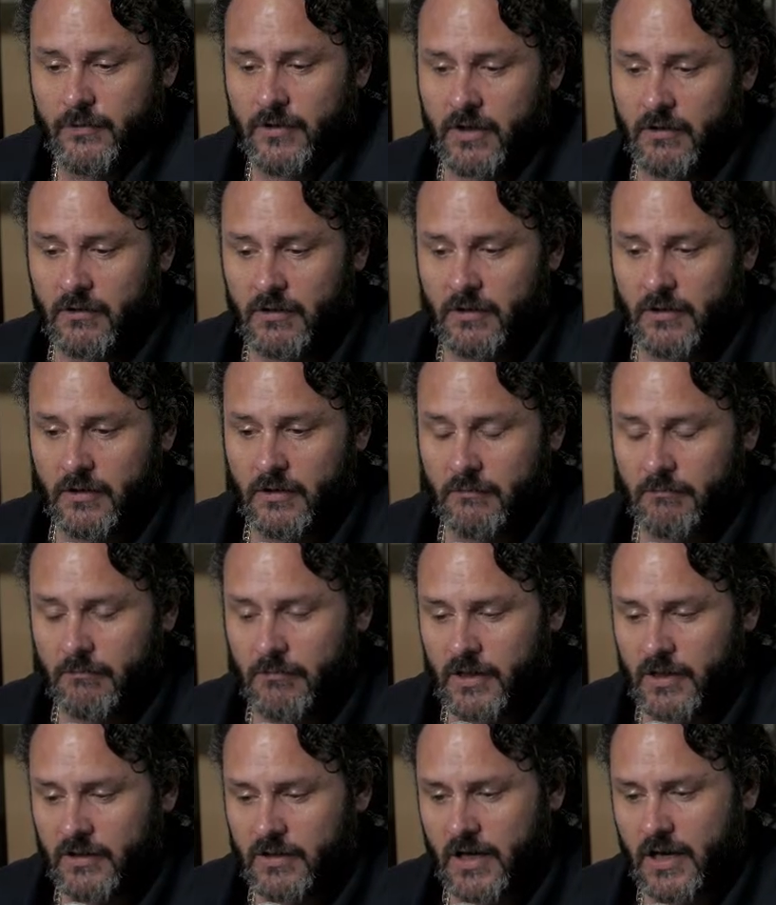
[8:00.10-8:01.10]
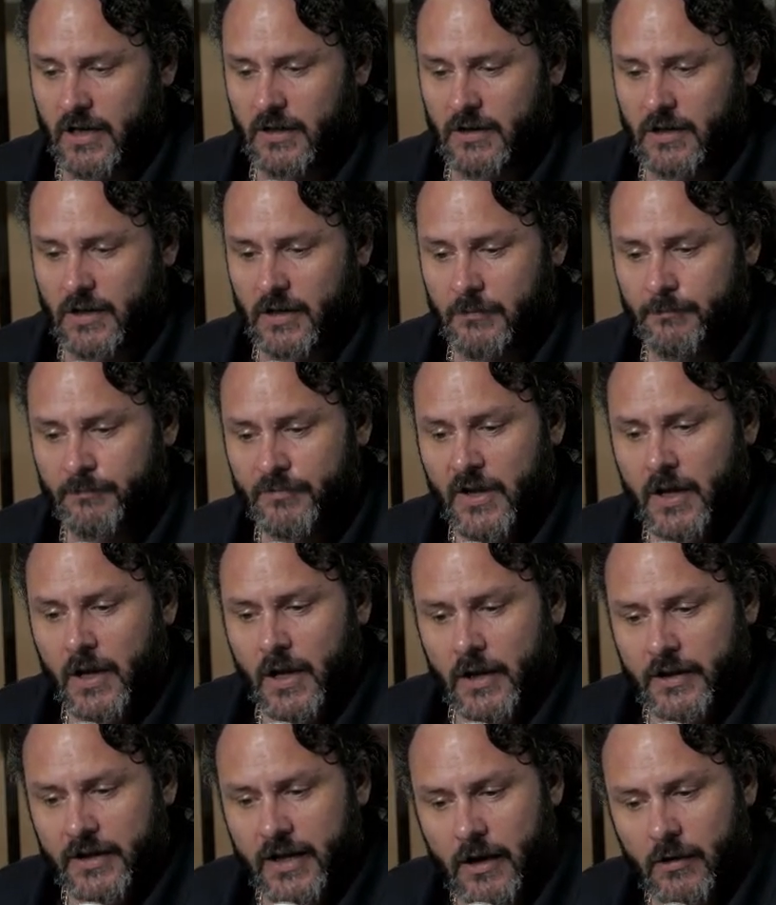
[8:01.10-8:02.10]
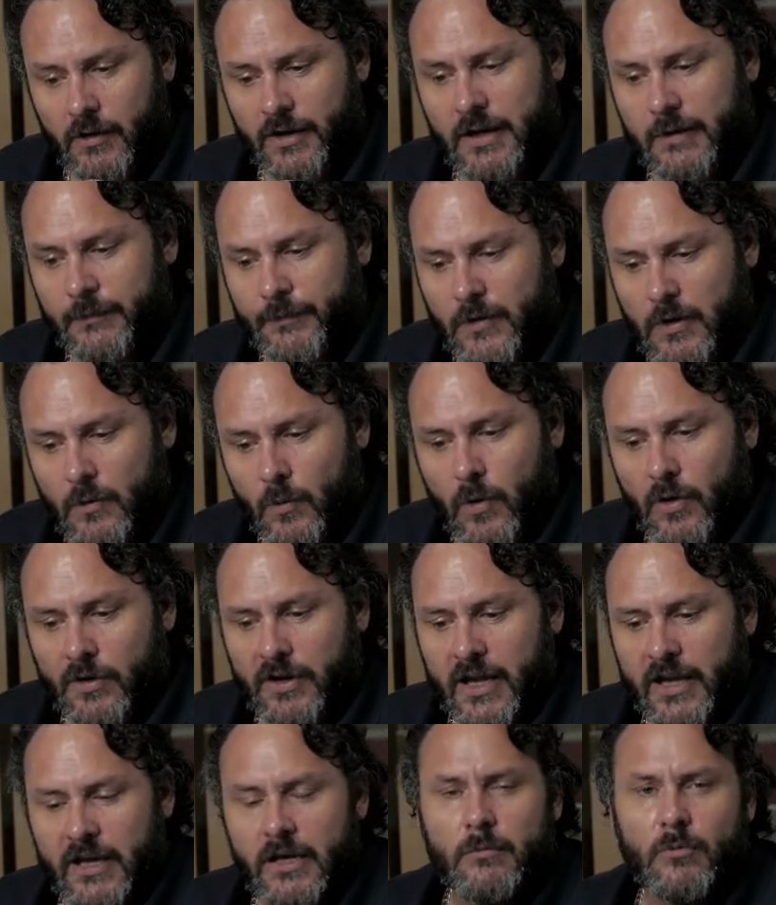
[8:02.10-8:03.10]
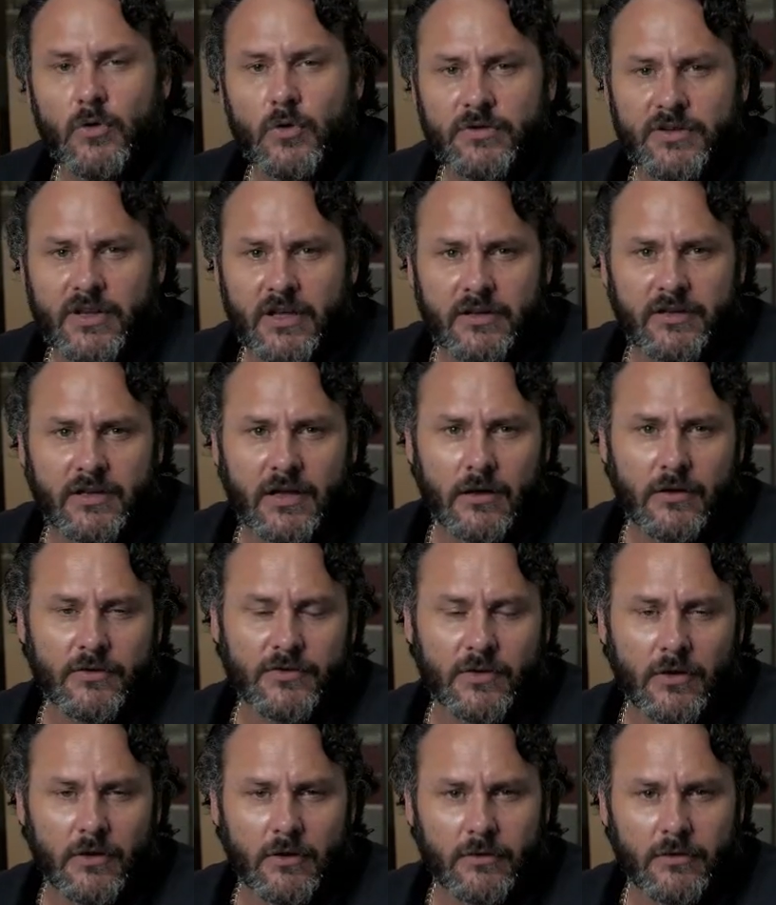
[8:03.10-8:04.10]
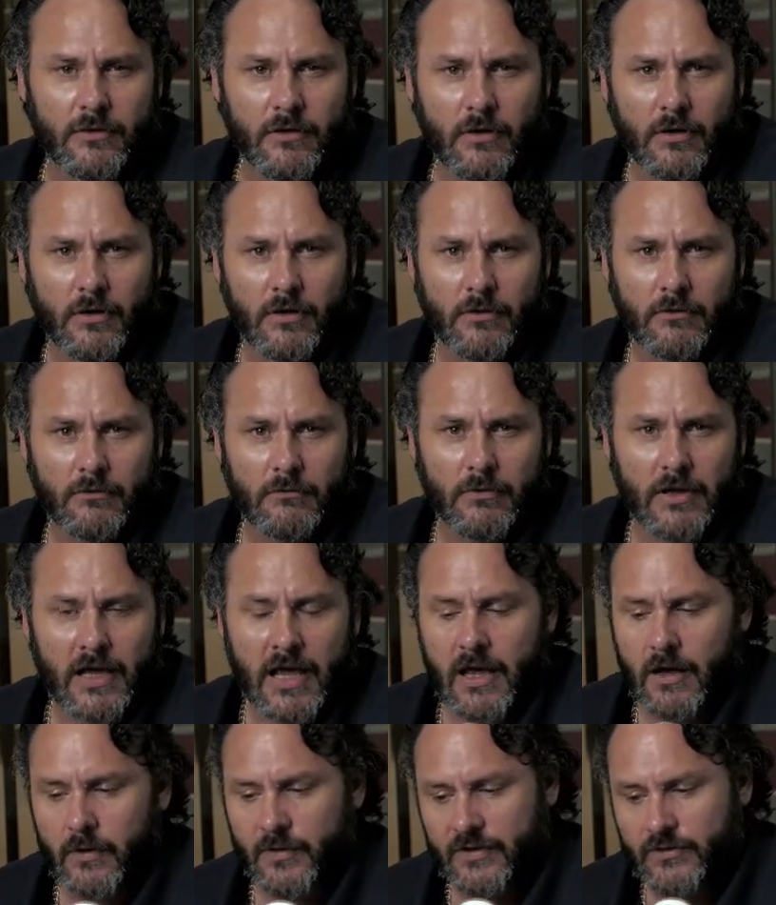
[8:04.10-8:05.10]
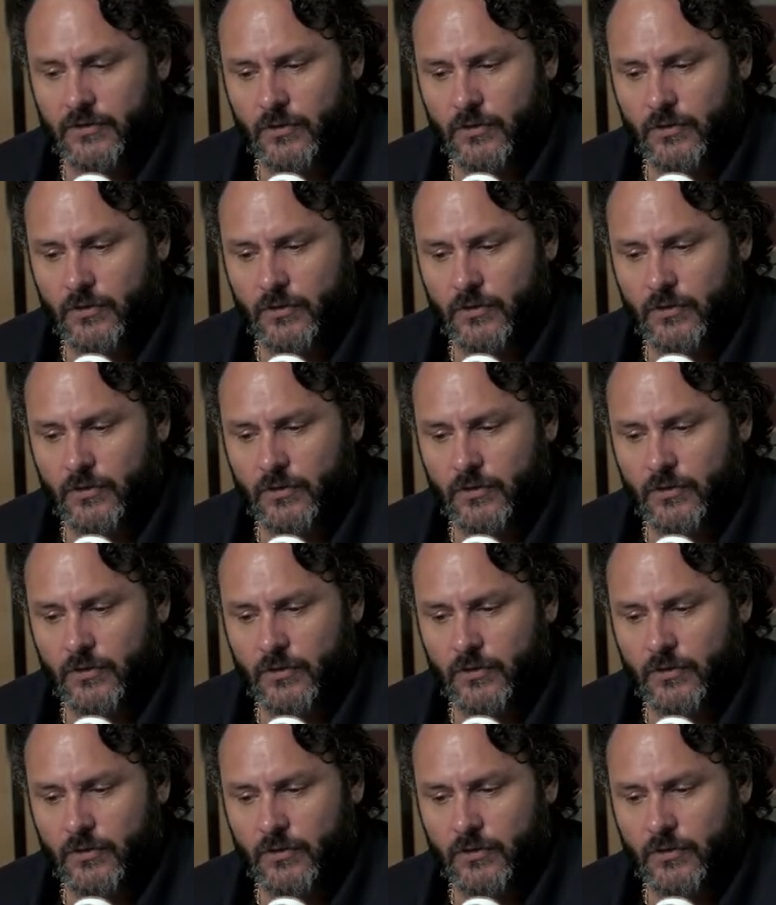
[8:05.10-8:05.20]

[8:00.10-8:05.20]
here at Carton Cloud. Now, if you want any more details on how this